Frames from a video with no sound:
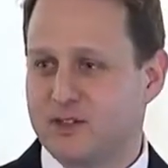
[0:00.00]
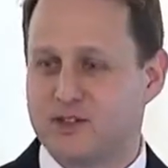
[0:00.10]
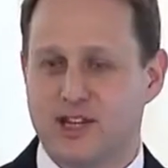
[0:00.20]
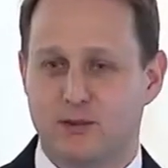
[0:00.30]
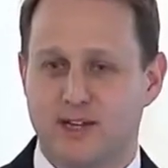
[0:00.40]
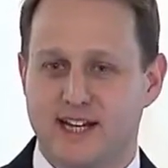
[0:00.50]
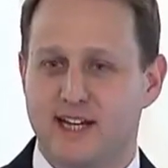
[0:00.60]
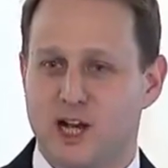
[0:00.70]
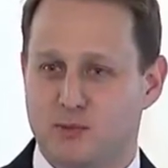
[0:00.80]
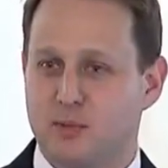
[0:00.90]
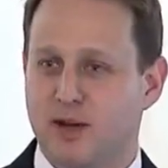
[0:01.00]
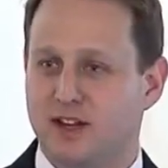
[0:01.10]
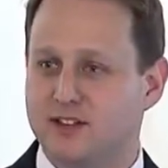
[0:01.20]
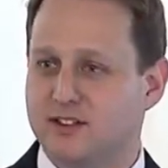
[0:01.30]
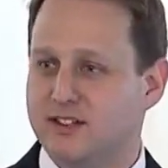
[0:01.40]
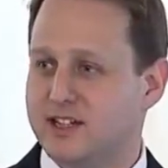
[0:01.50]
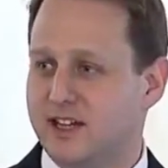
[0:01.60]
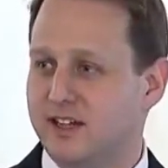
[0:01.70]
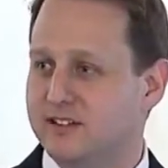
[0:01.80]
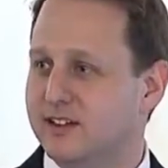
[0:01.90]
This is like reading Cosmopolitan and
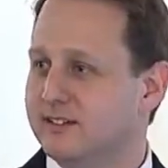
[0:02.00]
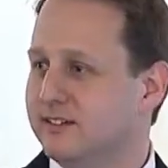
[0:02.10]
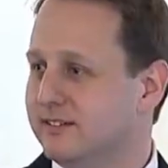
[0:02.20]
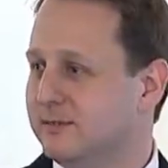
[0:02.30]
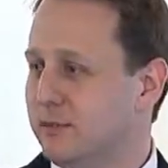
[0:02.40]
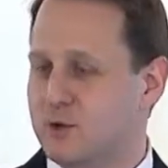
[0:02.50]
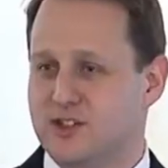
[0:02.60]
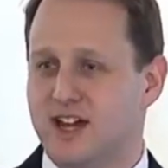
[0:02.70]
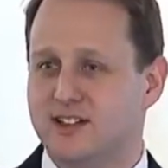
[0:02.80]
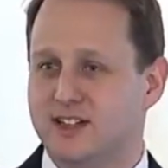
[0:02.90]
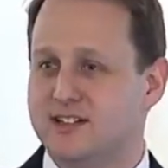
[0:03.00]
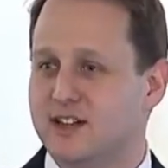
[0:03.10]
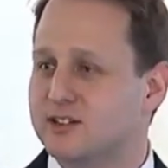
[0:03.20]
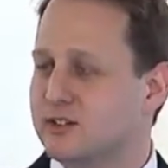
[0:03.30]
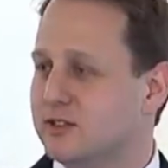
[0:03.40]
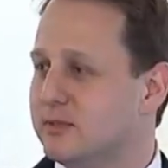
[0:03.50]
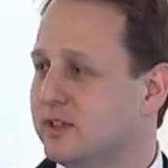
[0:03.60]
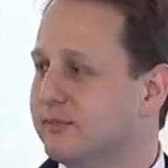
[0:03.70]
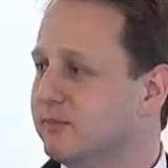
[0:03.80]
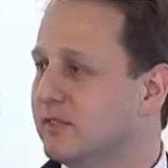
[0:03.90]
taking the personality test or
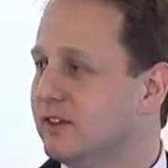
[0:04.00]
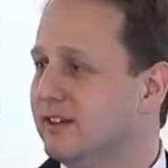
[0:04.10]
something.